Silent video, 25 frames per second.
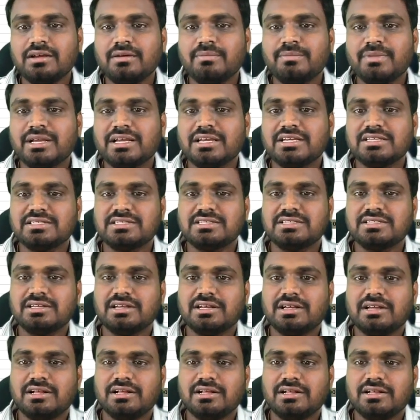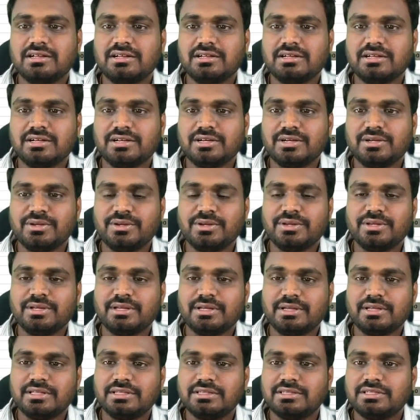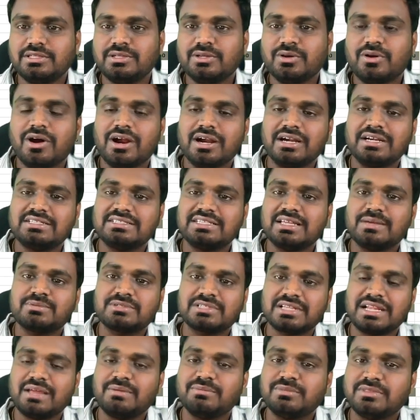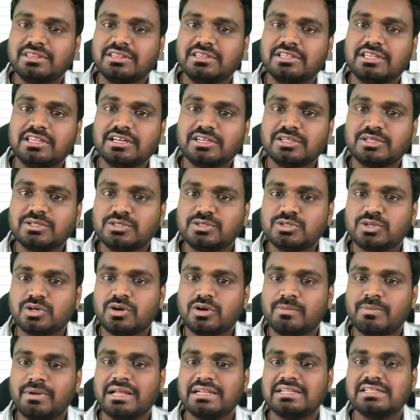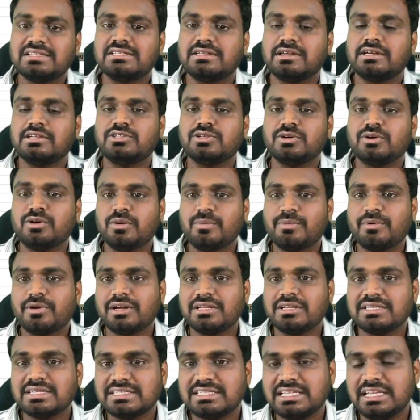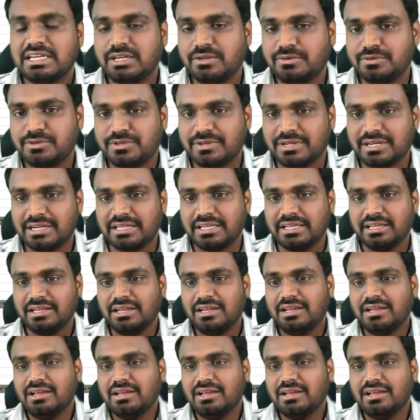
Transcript: because you can't subscribe the Zoho plans, Zoho projects individually.